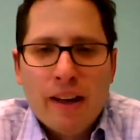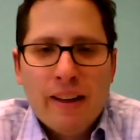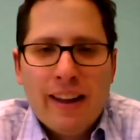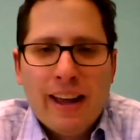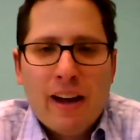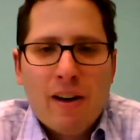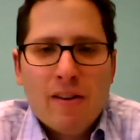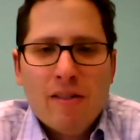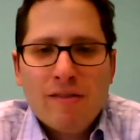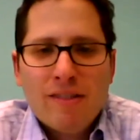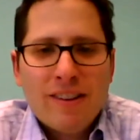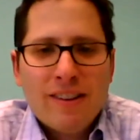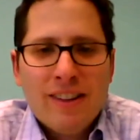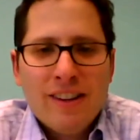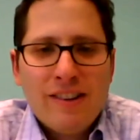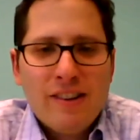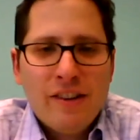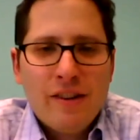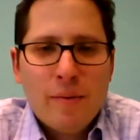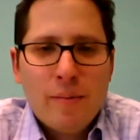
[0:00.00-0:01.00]
now
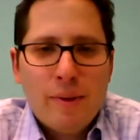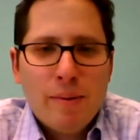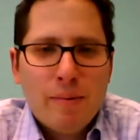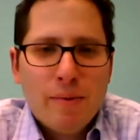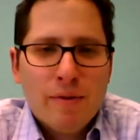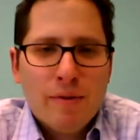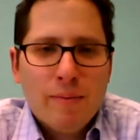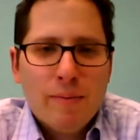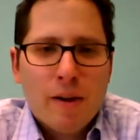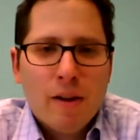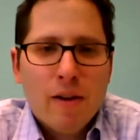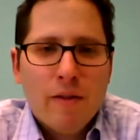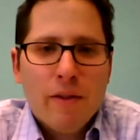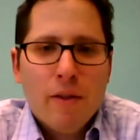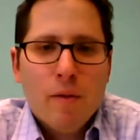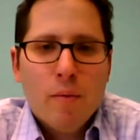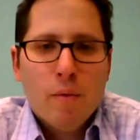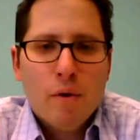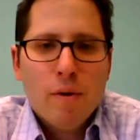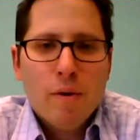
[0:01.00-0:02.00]
this year people from all
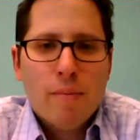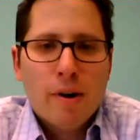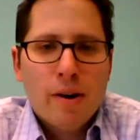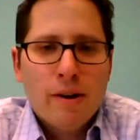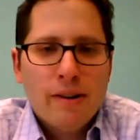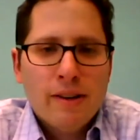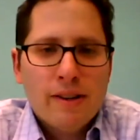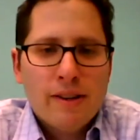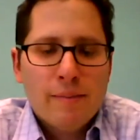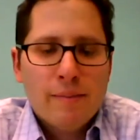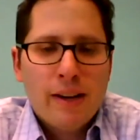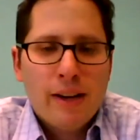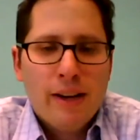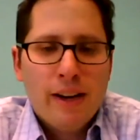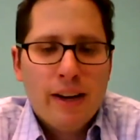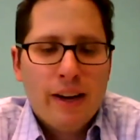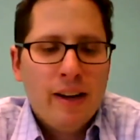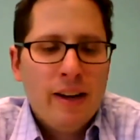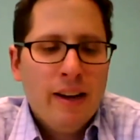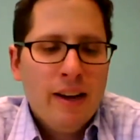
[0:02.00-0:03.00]
over the world
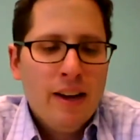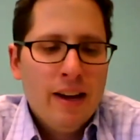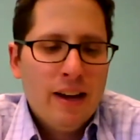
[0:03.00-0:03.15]
participating.